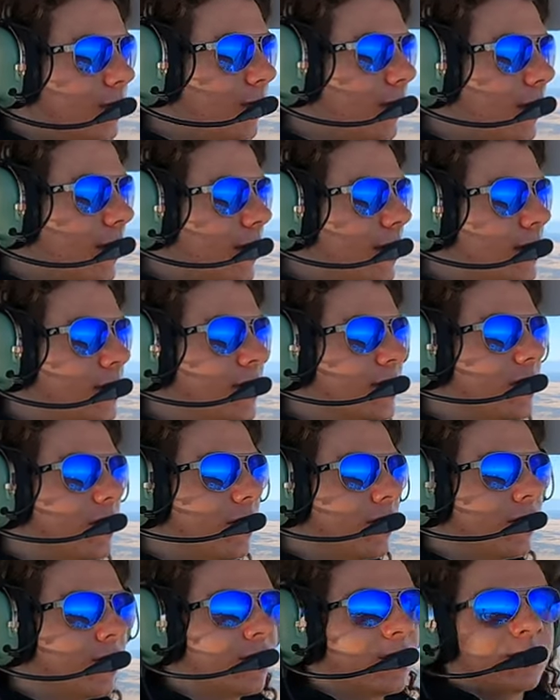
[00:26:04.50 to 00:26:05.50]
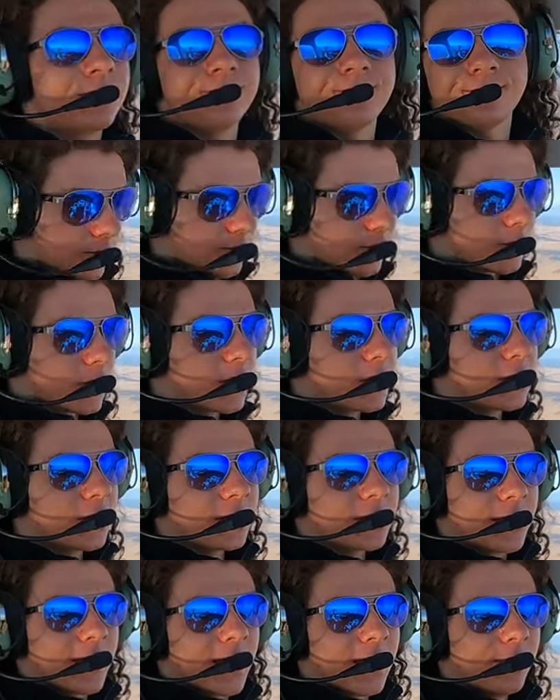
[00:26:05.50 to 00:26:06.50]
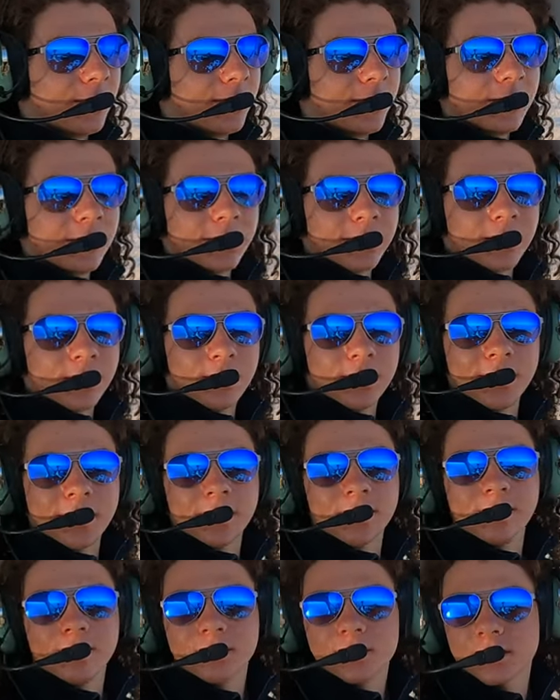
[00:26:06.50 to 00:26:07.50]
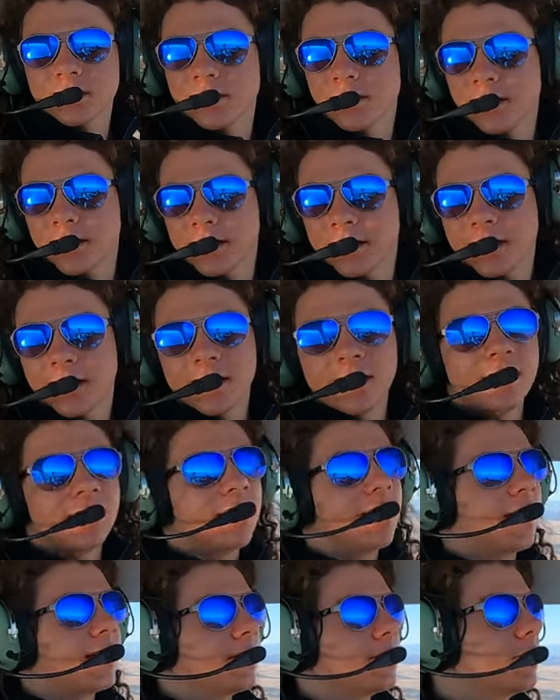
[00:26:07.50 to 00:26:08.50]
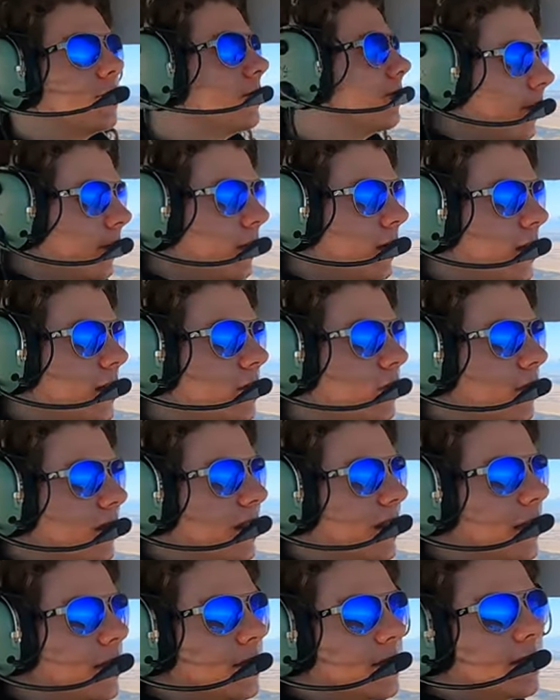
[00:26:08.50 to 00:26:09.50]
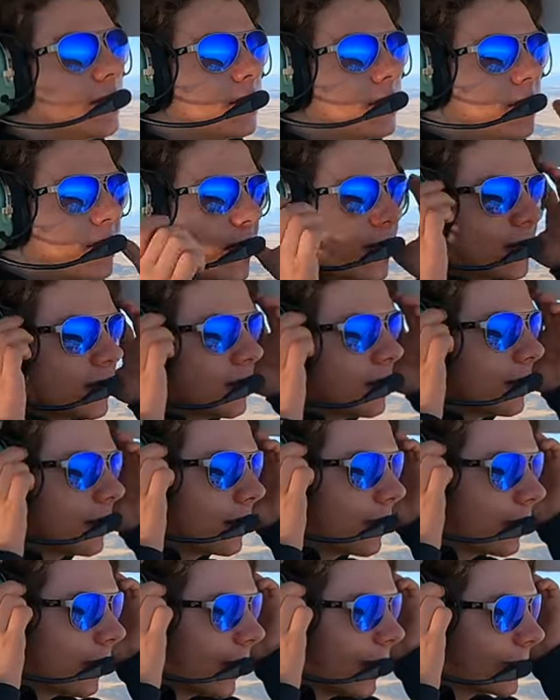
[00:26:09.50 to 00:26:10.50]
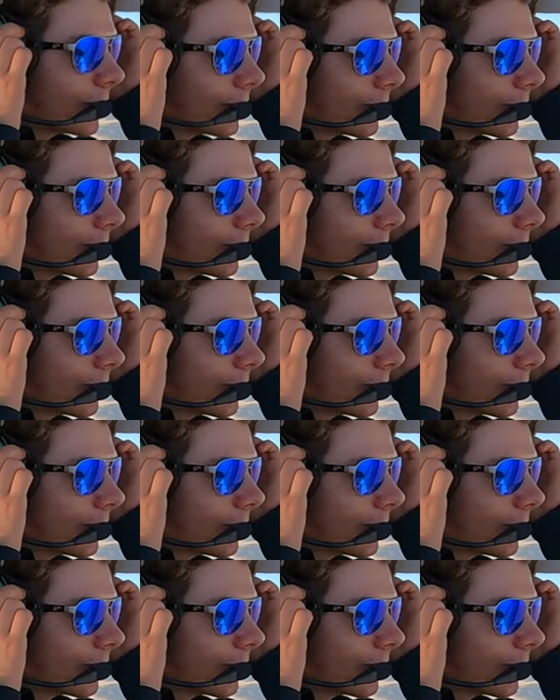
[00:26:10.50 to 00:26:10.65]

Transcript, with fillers: but it is slower. It's just a happy little airplane that cruises along at 90 knots. Plus with this Cessna, I